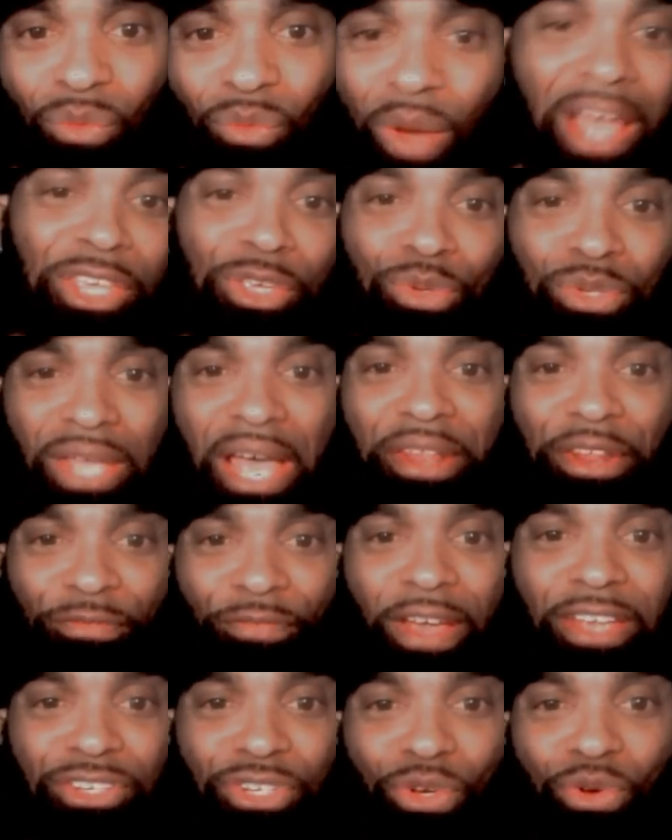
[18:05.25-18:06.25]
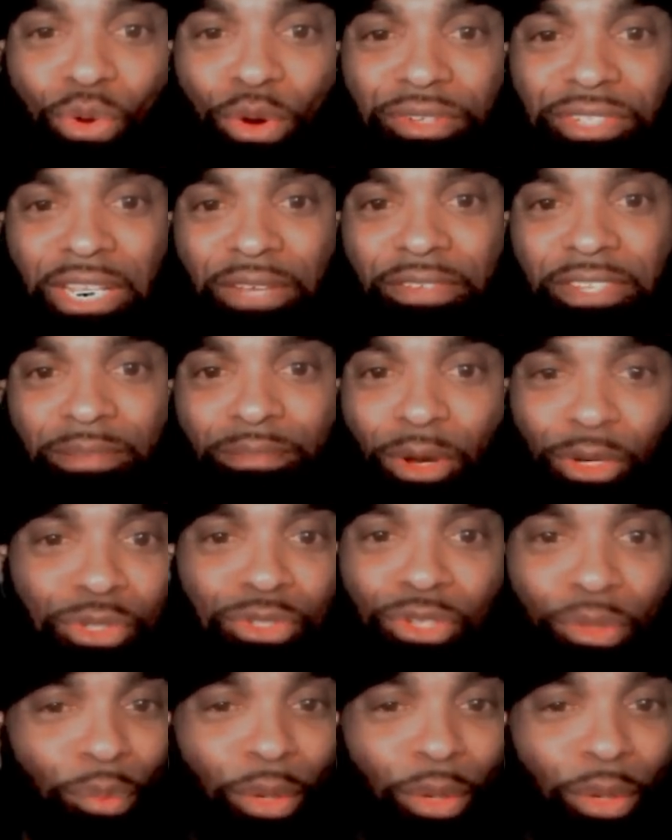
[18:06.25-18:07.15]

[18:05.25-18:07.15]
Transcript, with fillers: Why you signing to fight Shakur Stevenson? Bro, you,